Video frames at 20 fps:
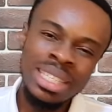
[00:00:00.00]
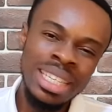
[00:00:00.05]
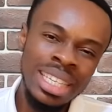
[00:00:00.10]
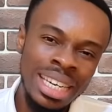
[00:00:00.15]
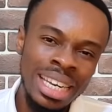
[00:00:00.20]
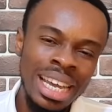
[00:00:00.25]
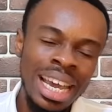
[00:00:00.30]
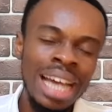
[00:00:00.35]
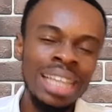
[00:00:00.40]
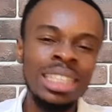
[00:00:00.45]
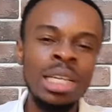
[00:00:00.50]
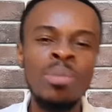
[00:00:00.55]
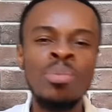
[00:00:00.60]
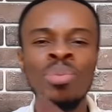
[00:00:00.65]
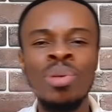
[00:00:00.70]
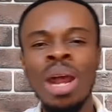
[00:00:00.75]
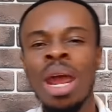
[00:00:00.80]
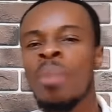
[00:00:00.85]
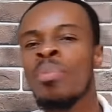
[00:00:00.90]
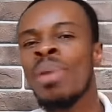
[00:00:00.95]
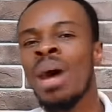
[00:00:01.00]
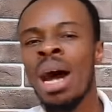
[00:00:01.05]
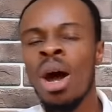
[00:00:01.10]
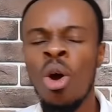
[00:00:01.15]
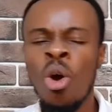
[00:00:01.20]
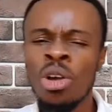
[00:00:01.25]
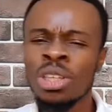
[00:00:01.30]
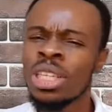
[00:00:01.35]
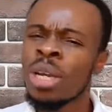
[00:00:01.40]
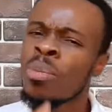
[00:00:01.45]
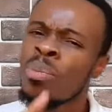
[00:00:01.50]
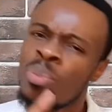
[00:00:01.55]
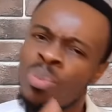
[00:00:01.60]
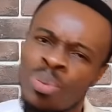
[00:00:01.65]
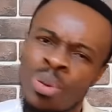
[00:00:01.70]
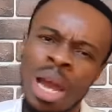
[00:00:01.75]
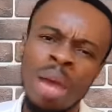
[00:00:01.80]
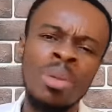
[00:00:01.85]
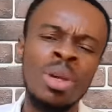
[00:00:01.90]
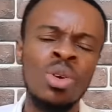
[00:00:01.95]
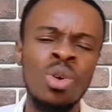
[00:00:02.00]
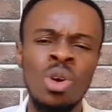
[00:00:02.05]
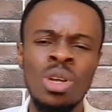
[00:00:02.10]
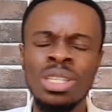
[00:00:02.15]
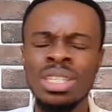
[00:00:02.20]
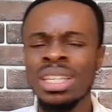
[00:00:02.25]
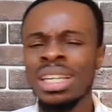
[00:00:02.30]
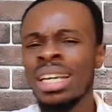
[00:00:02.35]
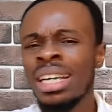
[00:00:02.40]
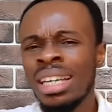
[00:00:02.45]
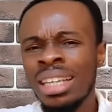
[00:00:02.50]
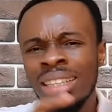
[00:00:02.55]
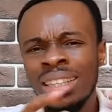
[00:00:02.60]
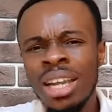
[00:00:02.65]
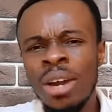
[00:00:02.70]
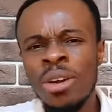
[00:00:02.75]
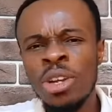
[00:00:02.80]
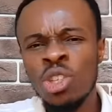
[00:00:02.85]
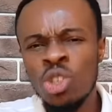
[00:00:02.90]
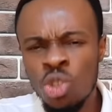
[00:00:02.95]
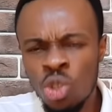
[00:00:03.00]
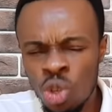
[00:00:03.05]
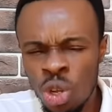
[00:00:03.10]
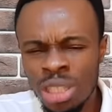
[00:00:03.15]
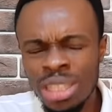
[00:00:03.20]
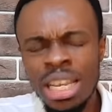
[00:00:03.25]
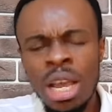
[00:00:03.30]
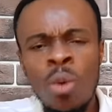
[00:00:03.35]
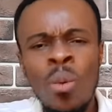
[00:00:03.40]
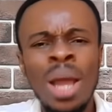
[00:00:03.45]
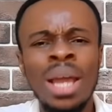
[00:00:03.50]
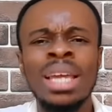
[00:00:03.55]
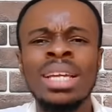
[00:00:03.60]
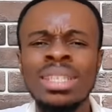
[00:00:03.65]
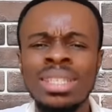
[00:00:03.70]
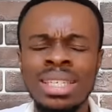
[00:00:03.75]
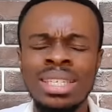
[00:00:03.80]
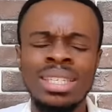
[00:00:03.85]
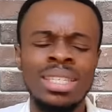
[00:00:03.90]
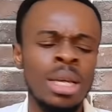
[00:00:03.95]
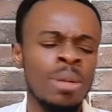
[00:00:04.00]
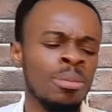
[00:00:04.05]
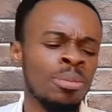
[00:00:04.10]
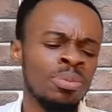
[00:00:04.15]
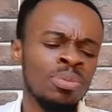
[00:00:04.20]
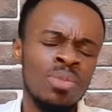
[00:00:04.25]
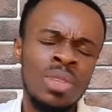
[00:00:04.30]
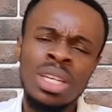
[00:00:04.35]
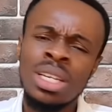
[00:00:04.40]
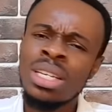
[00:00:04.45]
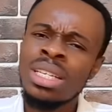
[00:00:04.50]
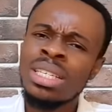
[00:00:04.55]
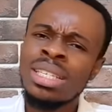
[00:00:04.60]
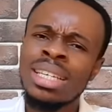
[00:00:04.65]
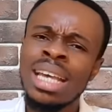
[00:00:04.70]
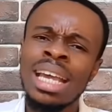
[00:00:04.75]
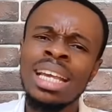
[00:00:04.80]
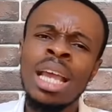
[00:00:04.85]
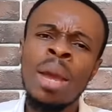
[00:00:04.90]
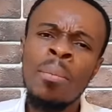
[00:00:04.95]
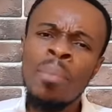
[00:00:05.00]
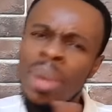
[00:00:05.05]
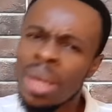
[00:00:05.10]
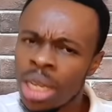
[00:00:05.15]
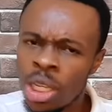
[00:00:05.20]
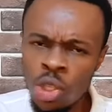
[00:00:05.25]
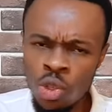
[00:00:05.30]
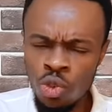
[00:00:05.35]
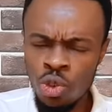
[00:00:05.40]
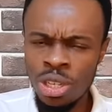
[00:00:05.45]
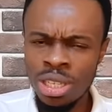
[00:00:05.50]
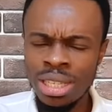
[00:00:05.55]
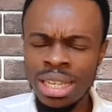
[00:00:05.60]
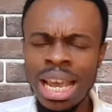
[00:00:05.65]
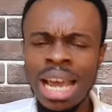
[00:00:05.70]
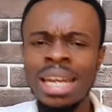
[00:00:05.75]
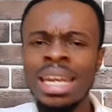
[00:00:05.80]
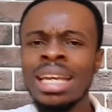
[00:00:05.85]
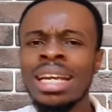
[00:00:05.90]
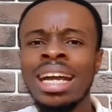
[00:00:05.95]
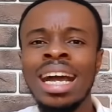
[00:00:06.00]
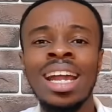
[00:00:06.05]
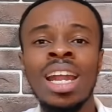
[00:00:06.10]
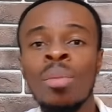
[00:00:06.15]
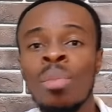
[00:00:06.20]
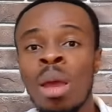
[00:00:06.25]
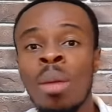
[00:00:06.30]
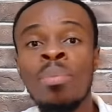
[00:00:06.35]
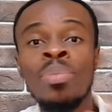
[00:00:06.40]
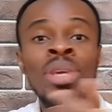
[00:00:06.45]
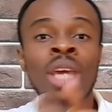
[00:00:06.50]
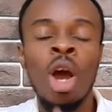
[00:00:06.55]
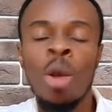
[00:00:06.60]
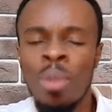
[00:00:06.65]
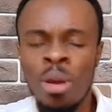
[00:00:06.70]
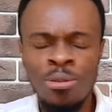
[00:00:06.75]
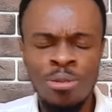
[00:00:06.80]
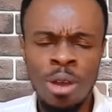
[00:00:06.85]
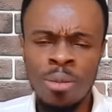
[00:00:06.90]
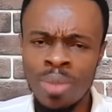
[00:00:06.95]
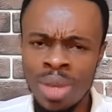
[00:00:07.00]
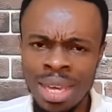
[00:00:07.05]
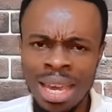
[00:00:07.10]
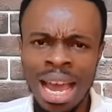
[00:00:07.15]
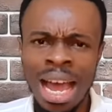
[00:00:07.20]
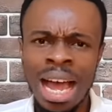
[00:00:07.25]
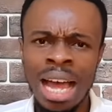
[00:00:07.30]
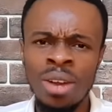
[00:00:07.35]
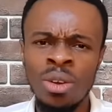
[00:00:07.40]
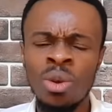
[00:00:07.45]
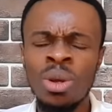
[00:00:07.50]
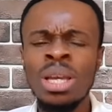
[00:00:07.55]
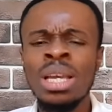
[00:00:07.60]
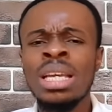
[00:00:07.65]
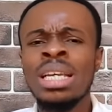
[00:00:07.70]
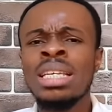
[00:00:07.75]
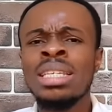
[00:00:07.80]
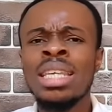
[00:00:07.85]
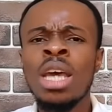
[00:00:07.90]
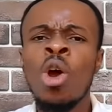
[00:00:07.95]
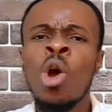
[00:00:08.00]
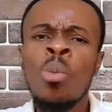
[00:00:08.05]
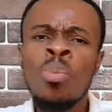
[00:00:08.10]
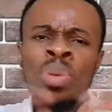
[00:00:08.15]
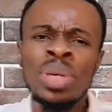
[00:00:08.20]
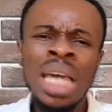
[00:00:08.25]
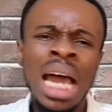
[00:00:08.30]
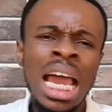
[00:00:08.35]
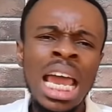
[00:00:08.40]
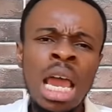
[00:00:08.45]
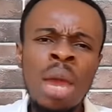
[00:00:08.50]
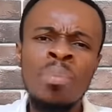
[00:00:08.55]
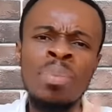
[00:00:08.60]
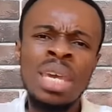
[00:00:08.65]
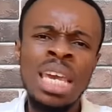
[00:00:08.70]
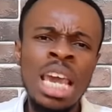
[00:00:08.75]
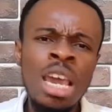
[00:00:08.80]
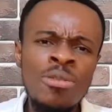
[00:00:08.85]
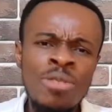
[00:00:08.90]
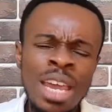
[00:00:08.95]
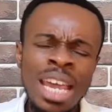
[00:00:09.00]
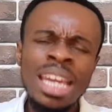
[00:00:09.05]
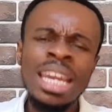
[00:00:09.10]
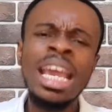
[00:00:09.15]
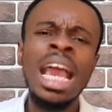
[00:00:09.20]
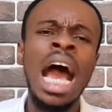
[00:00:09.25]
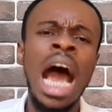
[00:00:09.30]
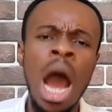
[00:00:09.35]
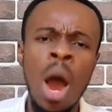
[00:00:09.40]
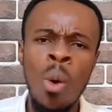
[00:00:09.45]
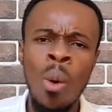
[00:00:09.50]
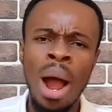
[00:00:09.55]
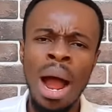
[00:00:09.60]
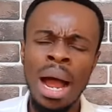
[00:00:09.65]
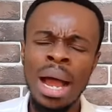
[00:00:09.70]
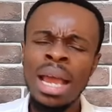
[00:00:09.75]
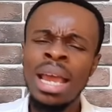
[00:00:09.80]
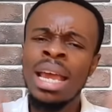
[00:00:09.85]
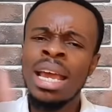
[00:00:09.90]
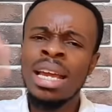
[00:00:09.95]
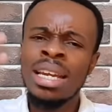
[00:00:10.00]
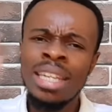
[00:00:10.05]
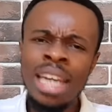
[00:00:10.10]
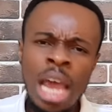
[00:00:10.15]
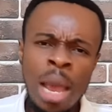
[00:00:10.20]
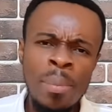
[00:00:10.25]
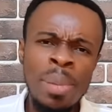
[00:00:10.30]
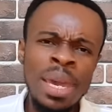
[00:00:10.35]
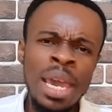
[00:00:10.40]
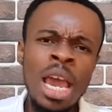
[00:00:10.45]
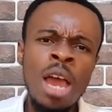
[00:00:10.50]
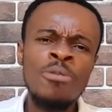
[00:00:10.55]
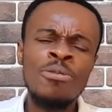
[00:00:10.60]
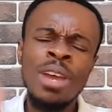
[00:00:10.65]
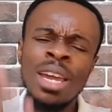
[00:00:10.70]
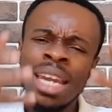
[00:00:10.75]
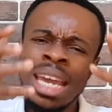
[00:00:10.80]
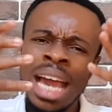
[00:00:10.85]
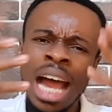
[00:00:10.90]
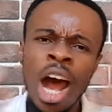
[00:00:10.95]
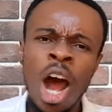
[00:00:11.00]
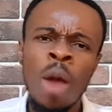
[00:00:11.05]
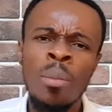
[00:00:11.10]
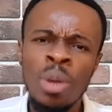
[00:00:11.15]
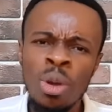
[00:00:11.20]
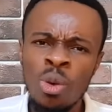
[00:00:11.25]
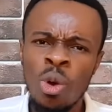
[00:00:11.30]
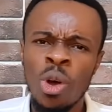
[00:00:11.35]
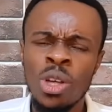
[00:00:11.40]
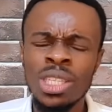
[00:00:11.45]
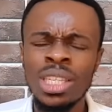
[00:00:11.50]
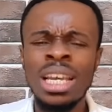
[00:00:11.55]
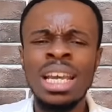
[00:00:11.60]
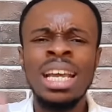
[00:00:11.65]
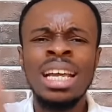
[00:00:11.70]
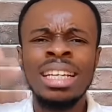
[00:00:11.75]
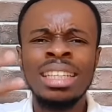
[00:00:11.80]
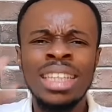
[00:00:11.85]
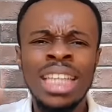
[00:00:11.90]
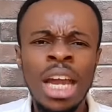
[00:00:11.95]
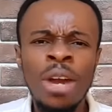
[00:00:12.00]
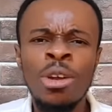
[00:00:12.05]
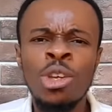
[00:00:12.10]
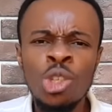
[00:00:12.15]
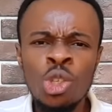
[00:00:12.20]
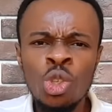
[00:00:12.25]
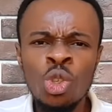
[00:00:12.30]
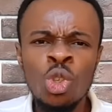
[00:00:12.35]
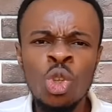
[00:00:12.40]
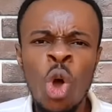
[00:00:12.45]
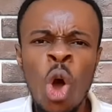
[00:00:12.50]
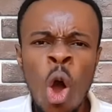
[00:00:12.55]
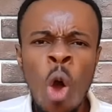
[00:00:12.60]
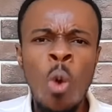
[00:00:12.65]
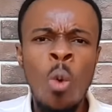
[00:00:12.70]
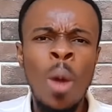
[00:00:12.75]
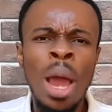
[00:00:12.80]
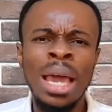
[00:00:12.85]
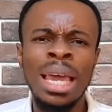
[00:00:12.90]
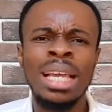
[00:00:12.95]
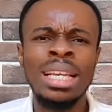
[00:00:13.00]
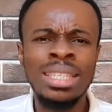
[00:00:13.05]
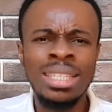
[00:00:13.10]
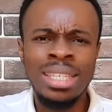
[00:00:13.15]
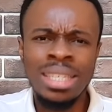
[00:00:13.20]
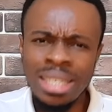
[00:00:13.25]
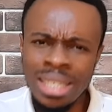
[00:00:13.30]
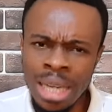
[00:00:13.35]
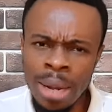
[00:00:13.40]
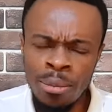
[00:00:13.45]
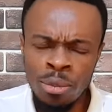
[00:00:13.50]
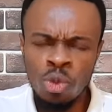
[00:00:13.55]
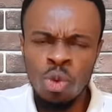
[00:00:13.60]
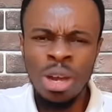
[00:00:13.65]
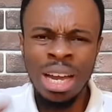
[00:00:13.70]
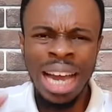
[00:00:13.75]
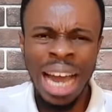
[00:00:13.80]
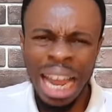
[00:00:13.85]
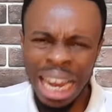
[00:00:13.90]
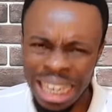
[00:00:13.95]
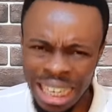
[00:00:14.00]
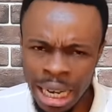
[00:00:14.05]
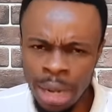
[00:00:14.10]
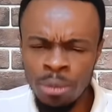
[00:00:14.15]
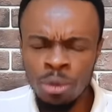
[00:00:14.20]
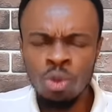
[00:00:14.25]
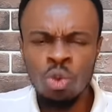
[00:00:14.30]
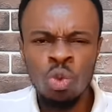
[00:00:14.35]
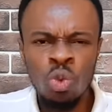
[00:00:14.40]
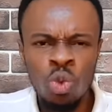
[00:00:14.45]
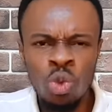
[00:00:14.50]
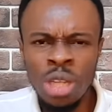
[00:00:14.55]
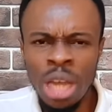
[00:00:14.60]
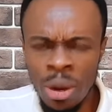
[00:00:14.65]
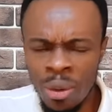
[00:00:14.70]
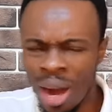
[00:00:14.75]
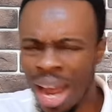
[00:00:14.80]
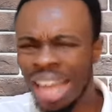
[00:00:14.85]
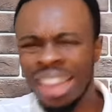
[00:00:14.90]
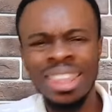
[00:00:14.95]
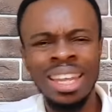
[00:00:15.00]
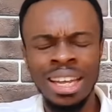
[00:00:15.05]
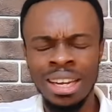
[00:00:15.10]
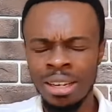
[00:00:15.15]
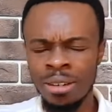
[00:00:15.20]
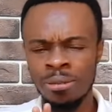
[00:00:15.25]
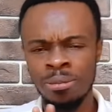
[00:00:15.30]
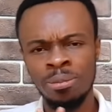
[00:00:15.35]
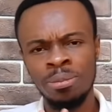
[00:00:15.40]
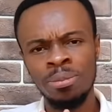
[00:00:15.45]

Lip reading: need a briber or a bribe because there is not a working system. Say so your ministries, any Ghana baby or befebiano. Say so obia a behave anyhow. They behave anyhow because there is no working system to guide them to do the right thing.